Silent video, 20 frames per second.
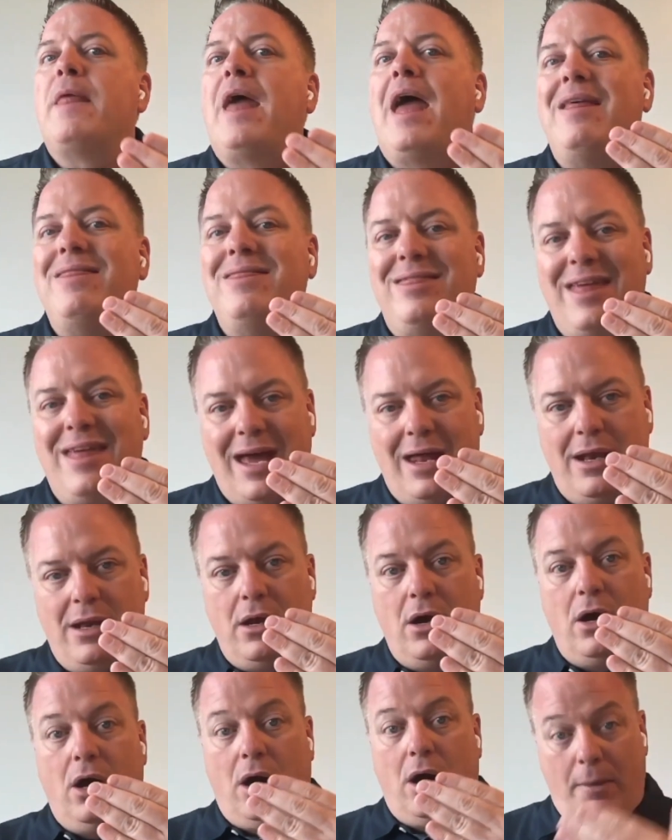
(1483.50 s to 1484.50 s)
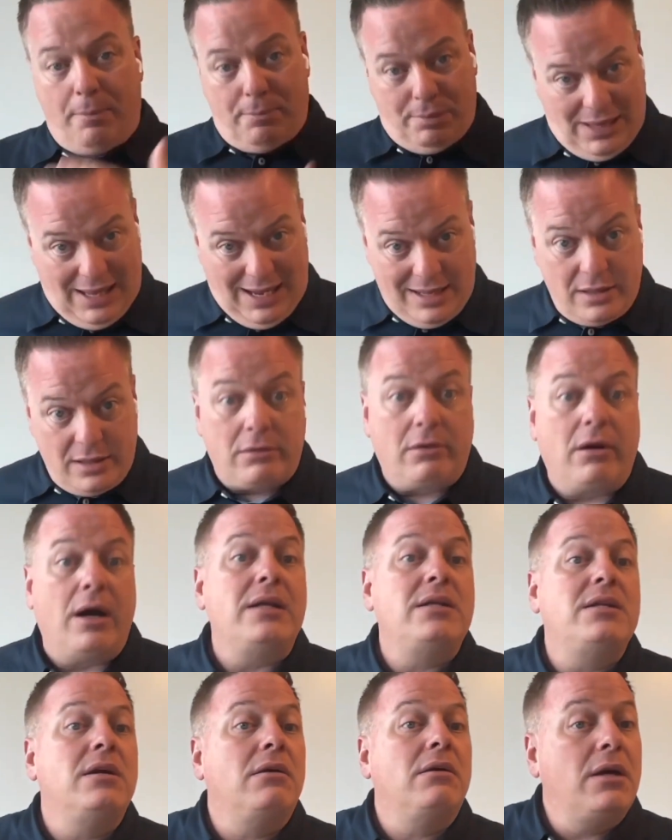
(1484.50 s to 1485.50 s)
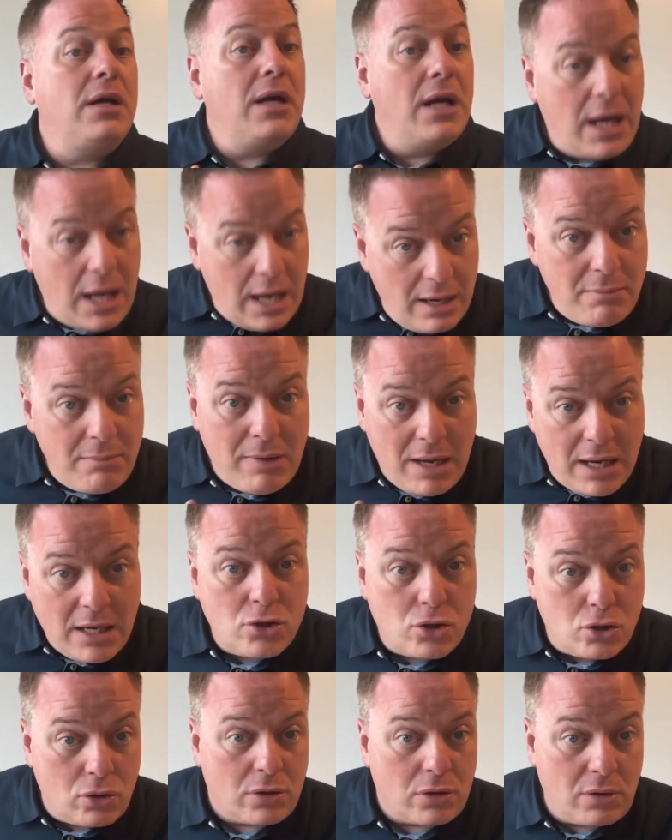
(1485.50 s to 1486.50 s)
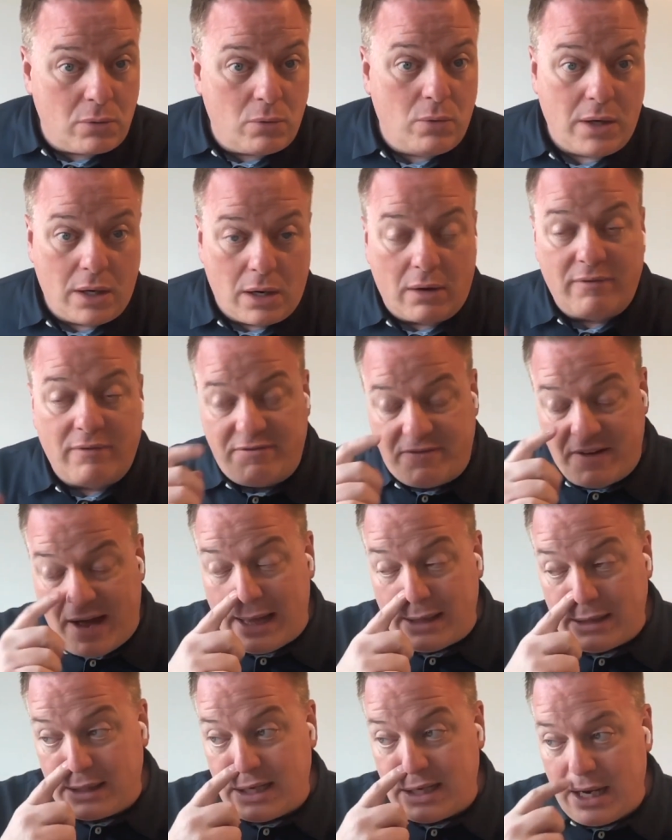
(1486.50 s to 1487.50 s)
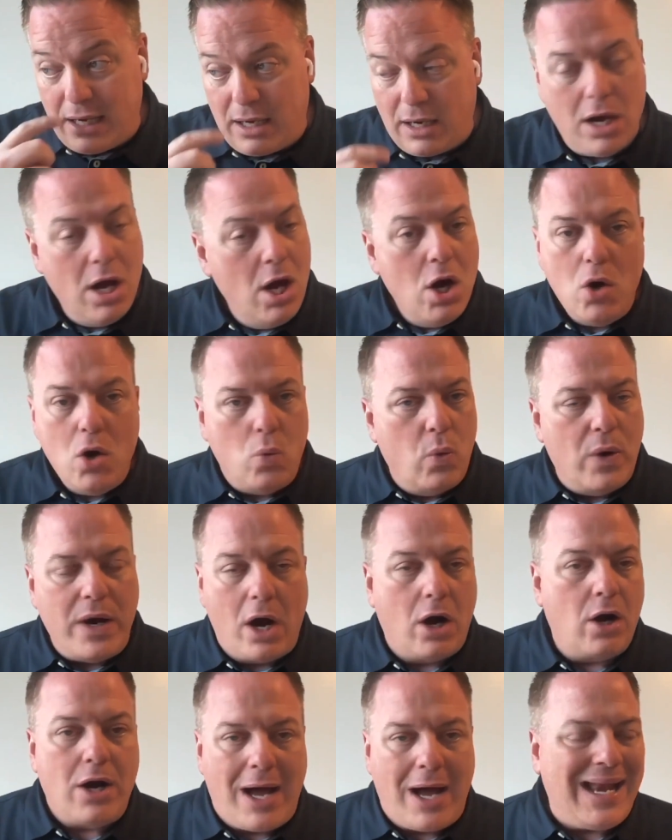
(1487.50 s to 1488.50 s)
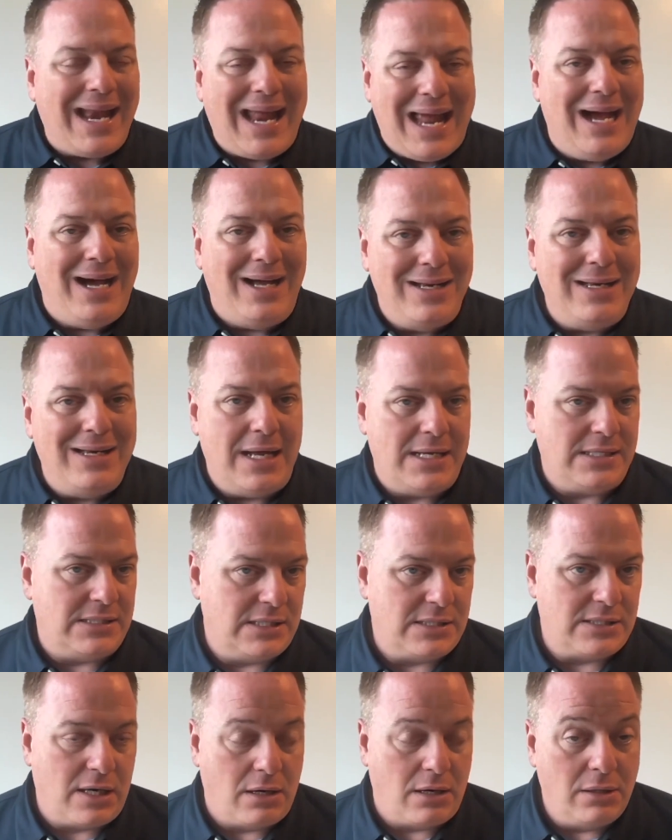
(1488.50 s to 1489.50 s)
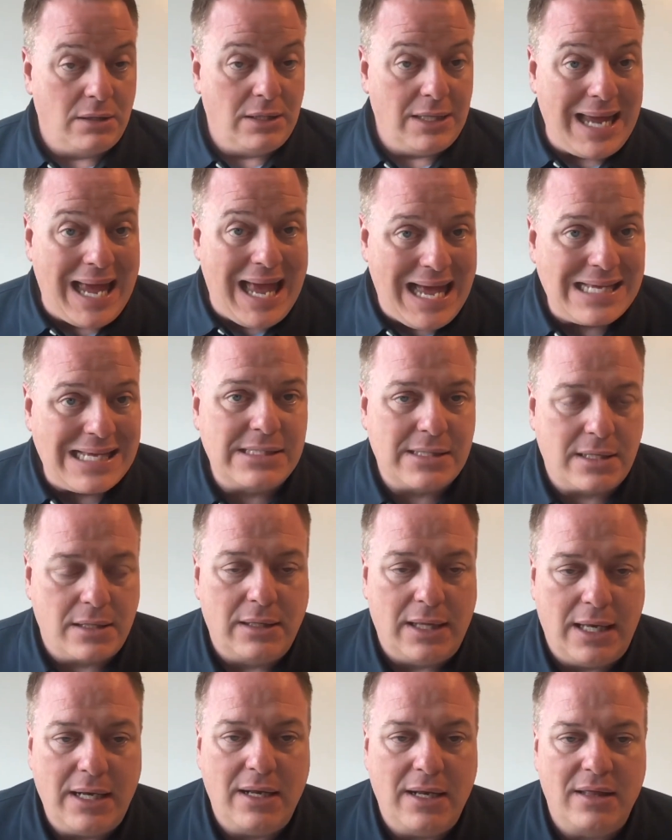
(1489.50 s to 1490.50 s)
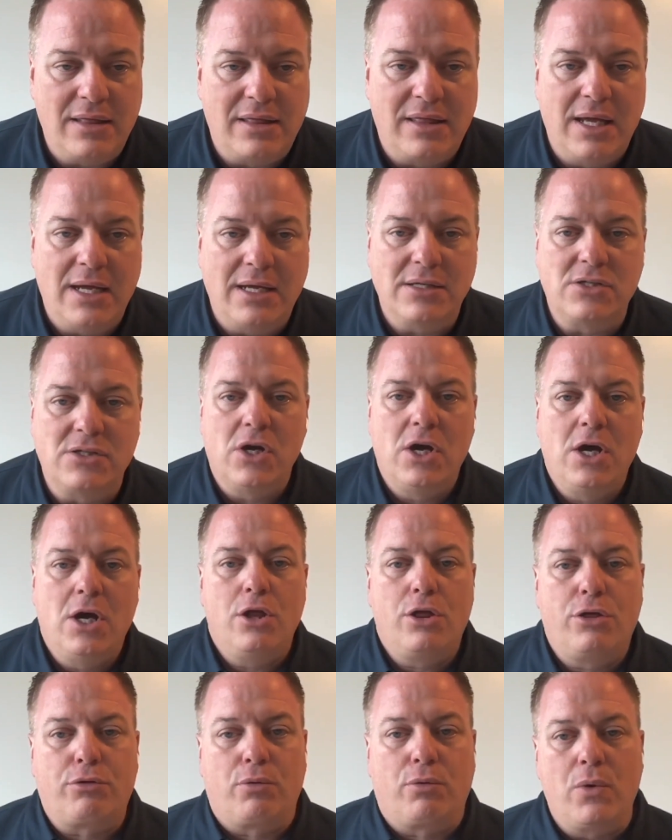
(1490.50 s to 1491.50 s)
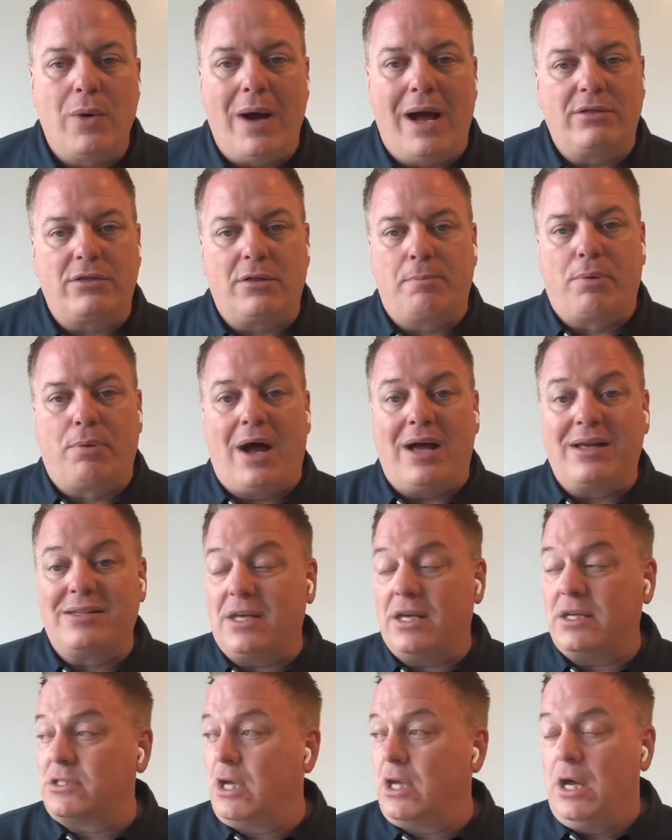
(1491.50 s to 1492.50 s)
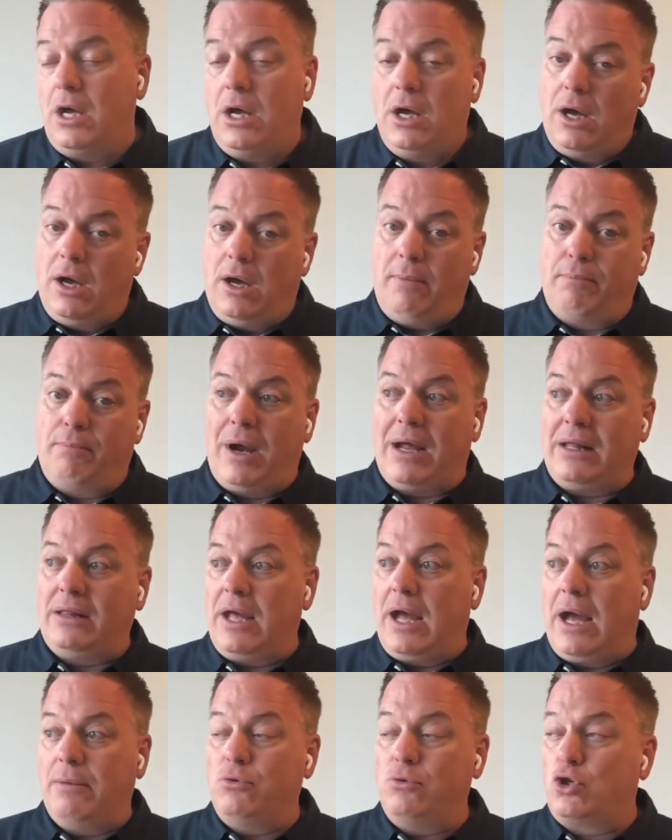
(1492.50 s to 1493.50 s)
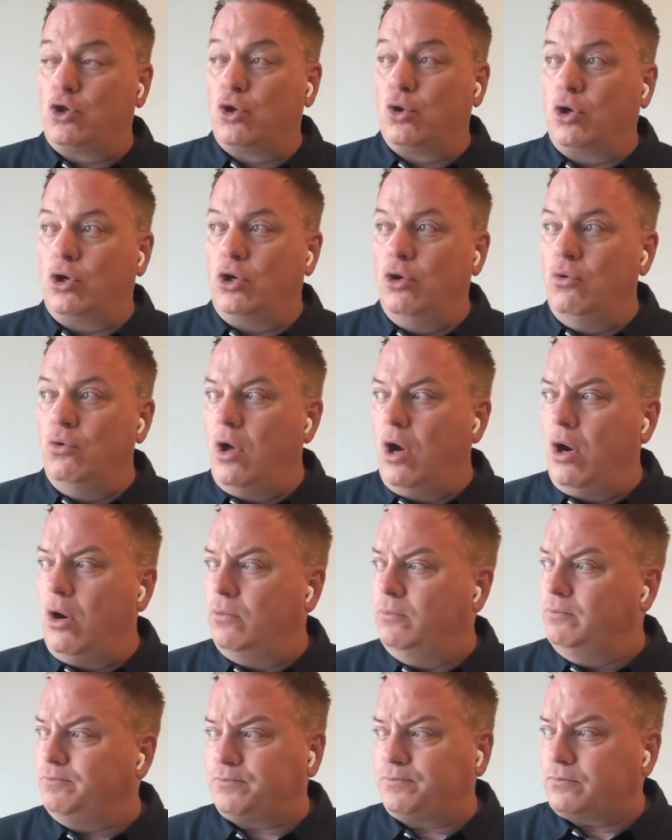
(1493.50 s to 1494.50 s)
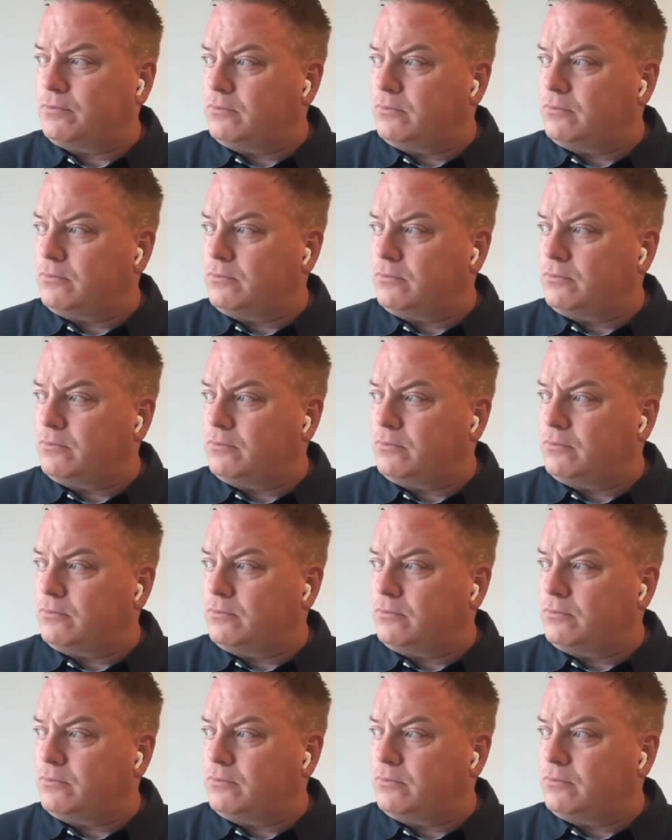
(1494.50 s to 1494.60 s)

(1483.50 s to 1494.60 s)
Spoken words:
and then apply the criteria and make sure that we are validating, we are not unnecessarily escalating things throughout the process. Bradley, I'm sure you know